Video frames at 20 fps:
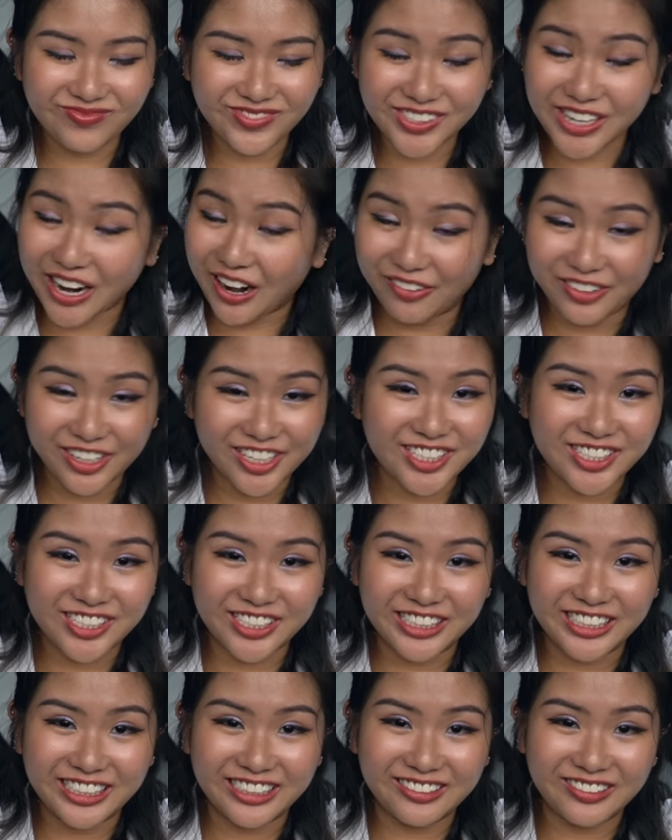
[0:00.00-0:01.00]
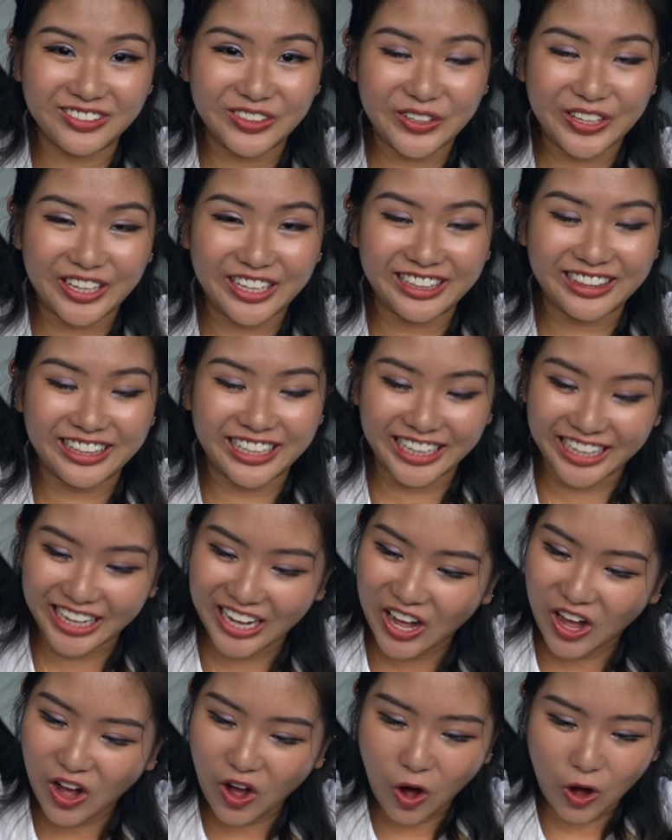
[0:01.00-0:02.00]
sari skirt looking
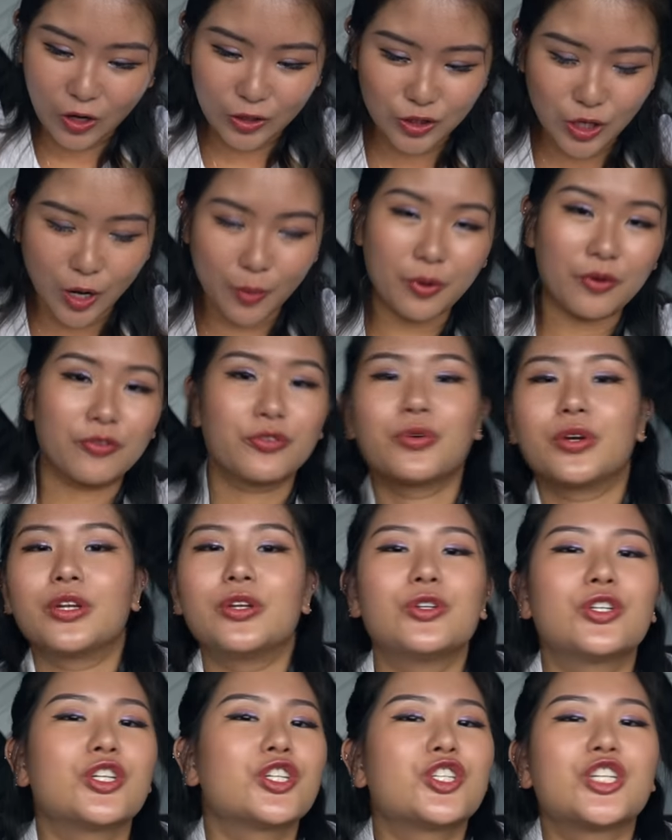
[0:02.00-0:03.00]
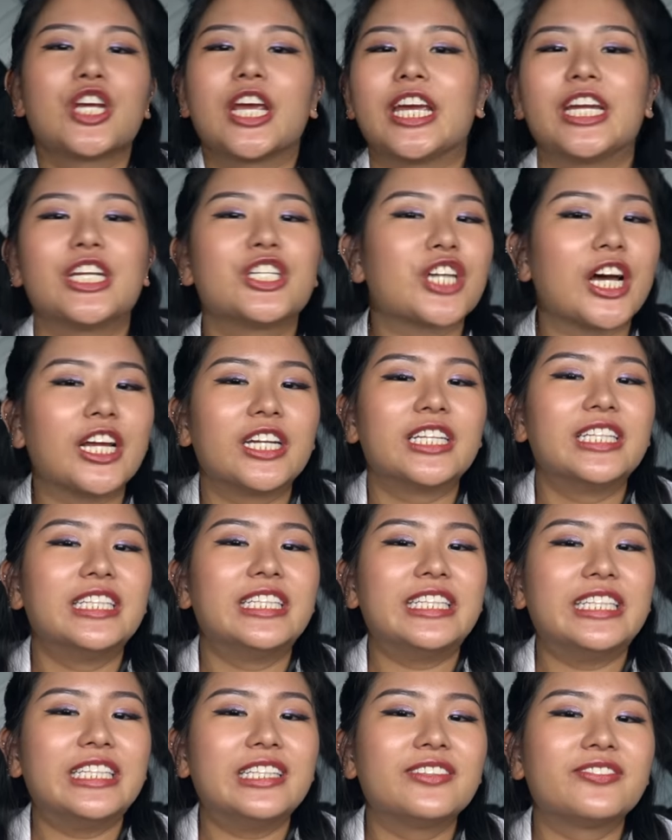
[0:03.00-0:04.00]
thing on top of you and you just change
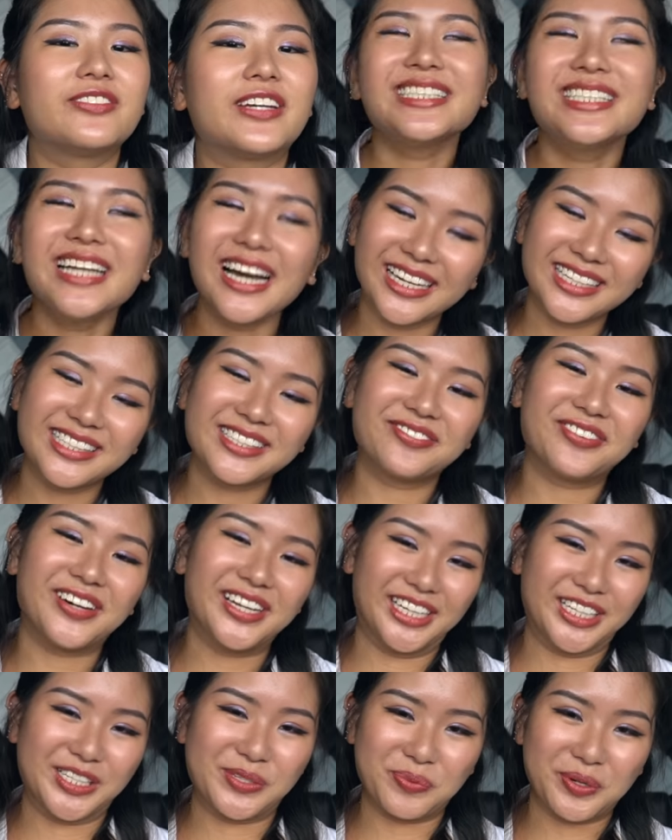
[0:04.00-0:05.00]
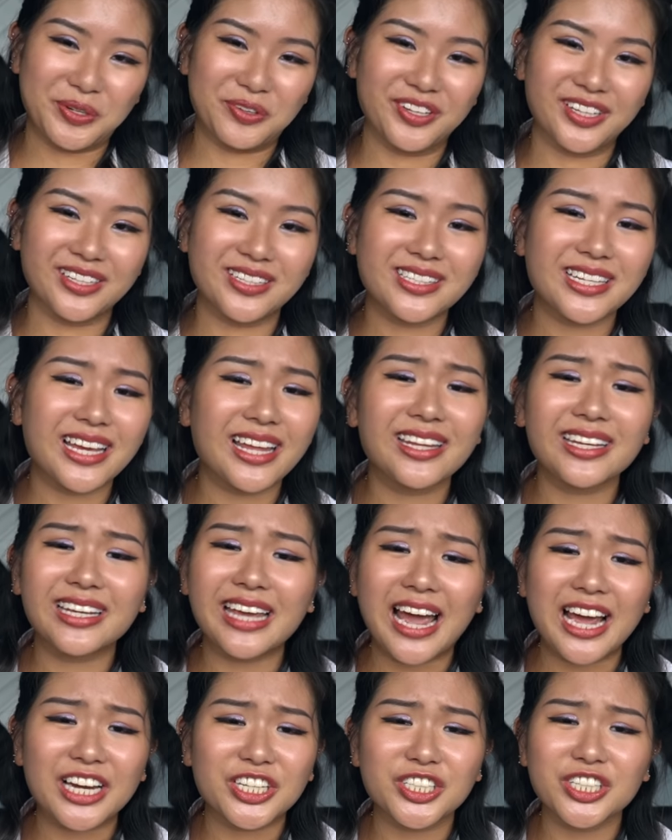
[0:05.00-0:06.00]
underneath. Yeah, it's a fun experience. And the
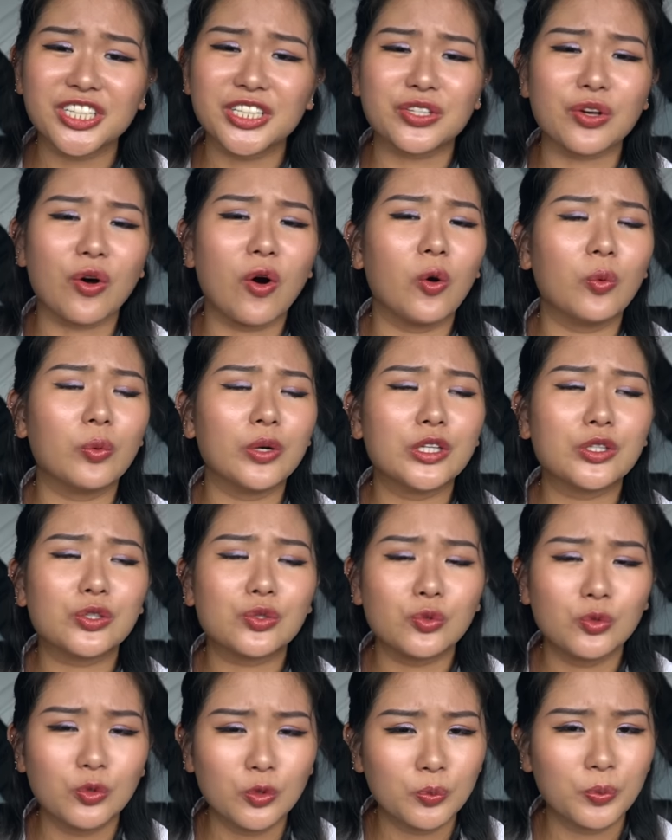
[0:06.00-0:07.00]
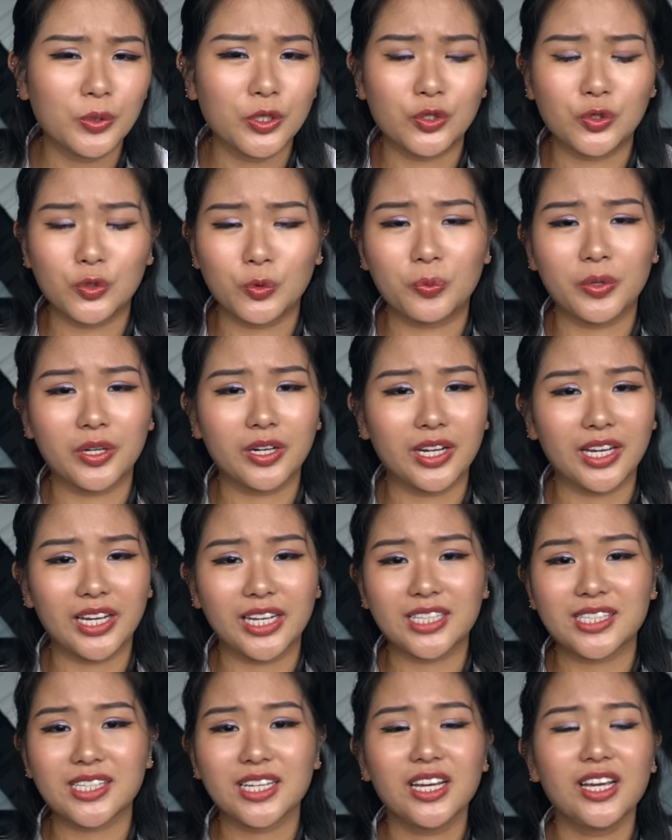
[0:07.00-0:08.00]
cashier is always super, super
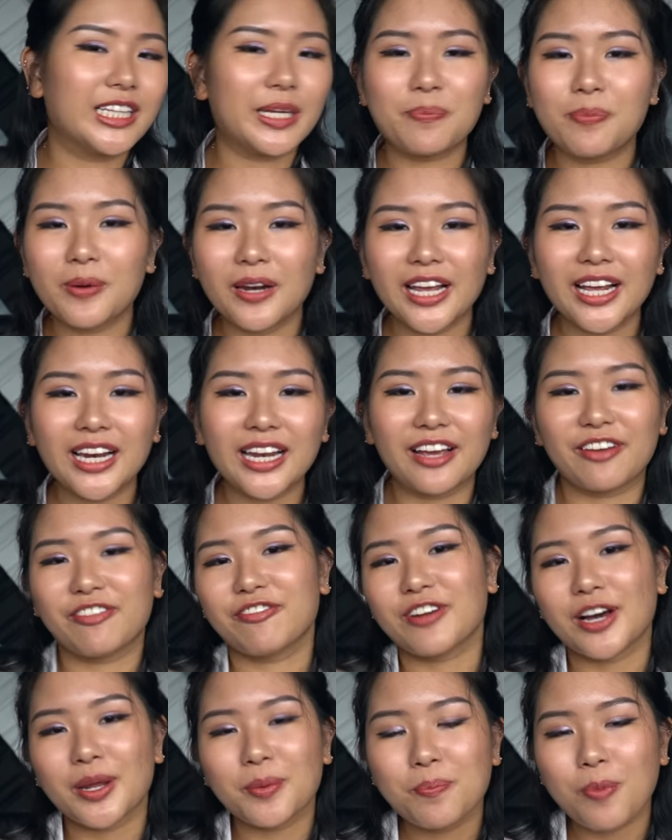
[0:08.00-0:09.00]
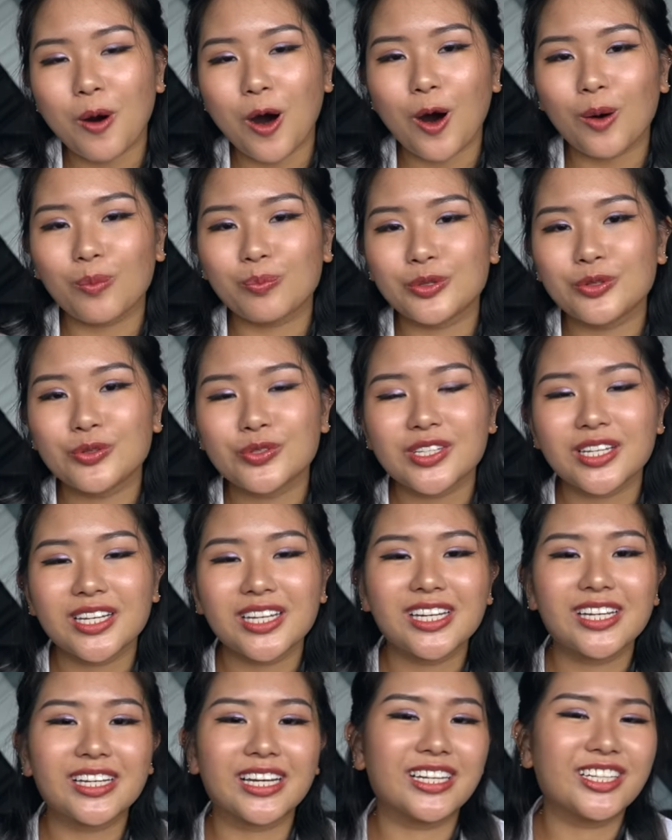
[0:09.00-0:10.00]
nice. They play like fun pop
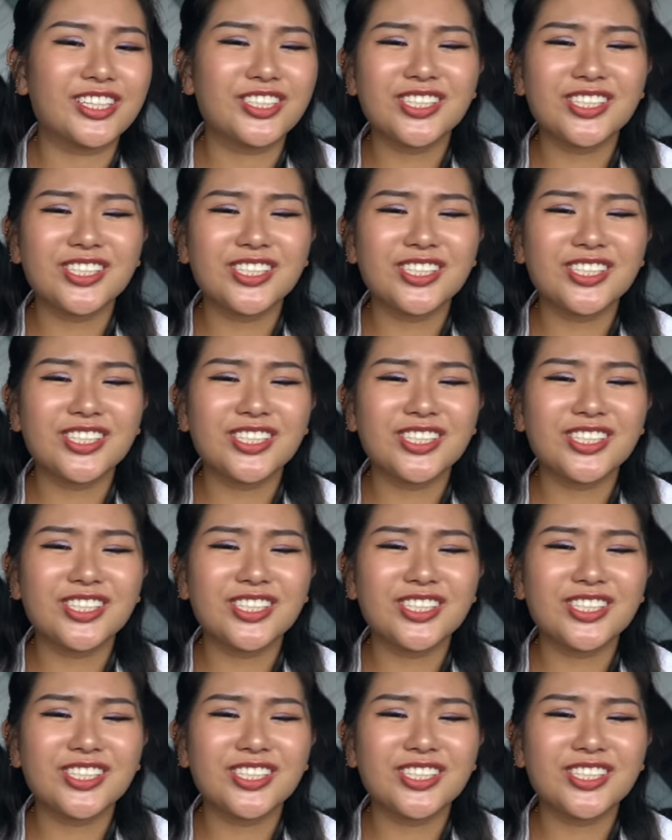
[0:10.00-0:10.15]
music and